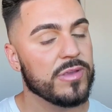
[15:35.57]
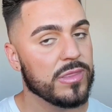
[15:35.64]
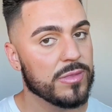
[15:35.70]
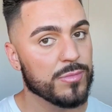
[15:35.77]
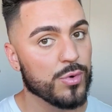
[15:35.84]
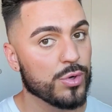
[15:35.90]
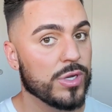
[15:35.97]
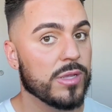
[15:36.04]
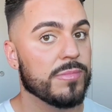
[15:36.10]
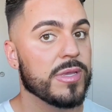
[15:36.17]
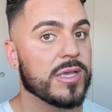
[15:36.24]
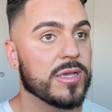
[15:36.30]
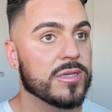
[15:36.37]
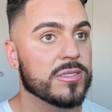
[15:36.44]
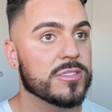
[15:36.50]
in the morning
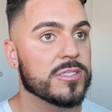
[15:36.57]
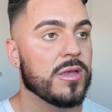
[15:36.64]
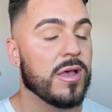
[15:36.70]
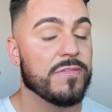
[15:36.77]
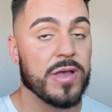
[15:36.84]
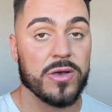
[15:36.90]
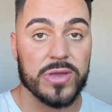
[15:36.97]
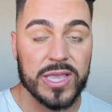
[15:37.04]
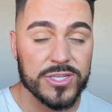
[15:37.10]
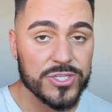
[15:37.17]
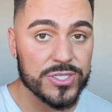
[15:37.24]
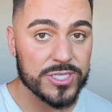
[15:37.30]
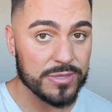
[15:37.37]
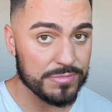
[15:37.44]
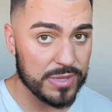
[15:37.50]
because of how
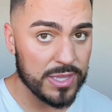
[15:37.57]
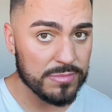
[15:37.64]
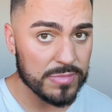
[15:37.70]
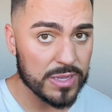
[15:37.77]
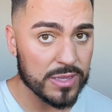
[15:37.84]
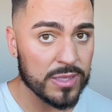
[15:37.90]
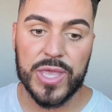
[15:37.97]
anxious it made me.